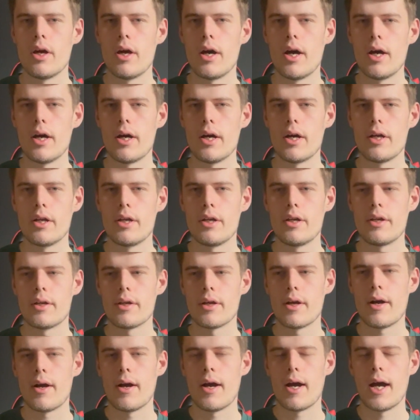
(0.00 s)
and
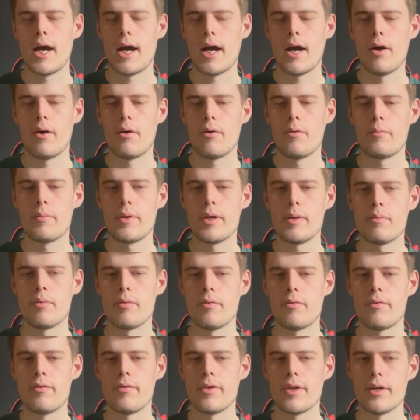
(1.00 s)
how
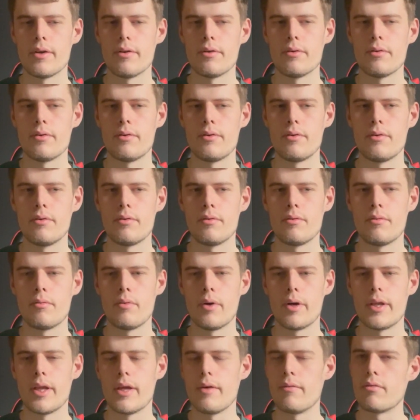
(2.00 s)
people feel
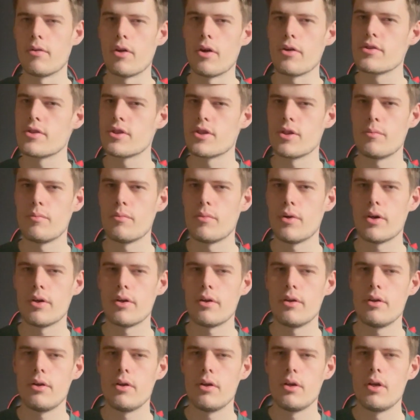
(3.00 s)
when they've lost
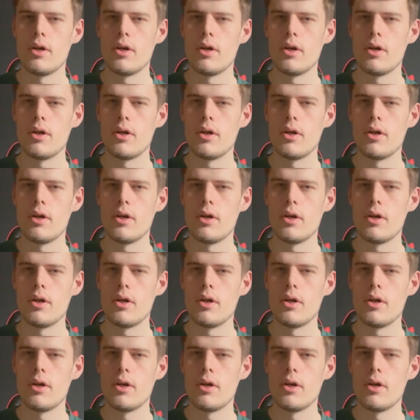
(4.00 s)
someone.